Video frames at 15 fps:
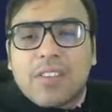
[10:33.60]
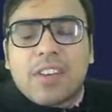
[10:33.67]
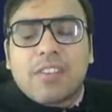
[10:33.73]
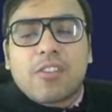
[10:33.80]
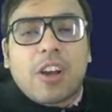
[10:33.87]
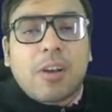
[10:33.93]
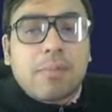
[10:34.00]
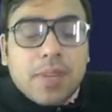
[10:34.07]

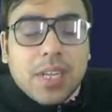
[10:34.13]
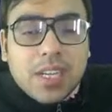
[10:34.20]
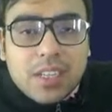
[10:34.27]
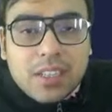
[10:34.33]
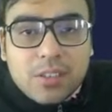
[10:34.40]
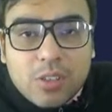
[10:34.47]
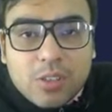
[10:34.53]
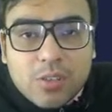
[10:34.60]
from
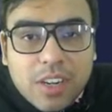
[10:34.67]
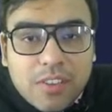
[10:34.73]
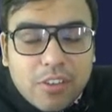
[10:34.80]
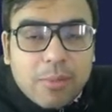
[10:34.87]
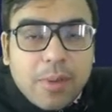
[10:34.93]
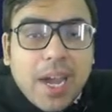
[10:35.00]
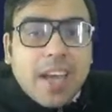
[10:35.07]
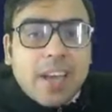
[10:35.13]
those who are
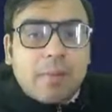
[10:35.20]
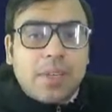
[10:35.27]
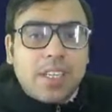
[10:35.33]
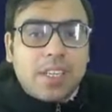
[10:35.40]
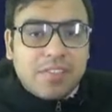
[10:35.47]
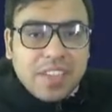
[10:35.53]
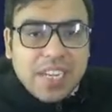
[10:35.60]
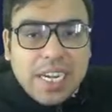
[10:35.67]
from
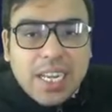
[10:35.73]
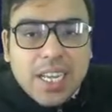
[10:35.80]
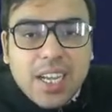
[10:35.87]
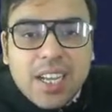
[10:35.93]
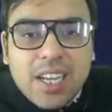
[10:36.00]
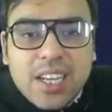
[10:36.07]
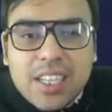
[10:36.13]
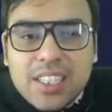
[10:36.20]
army field,
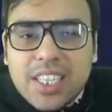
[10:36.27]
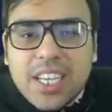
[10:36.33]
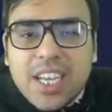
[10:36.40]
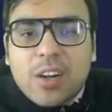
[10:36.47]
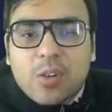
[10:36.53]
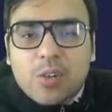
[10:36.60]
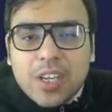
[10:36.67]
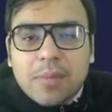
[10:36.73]
they
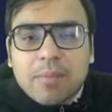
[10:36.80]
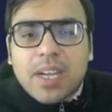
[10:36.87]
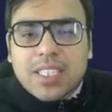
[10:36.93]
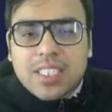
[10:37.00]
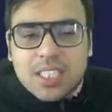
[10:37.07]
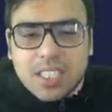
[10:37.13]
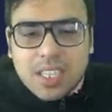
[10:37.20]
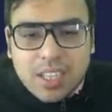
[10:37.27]
are knowing
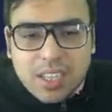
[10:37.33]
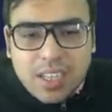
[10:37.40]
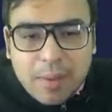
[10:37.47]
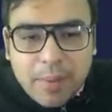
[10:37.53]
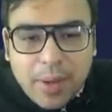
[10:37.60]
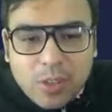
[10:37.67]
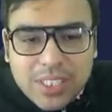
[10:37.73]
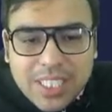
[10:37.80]
much
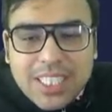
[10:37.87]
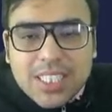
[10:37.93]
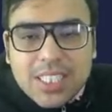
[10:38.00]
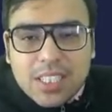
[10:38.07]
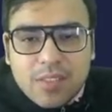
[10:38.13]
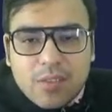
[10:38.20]
about this.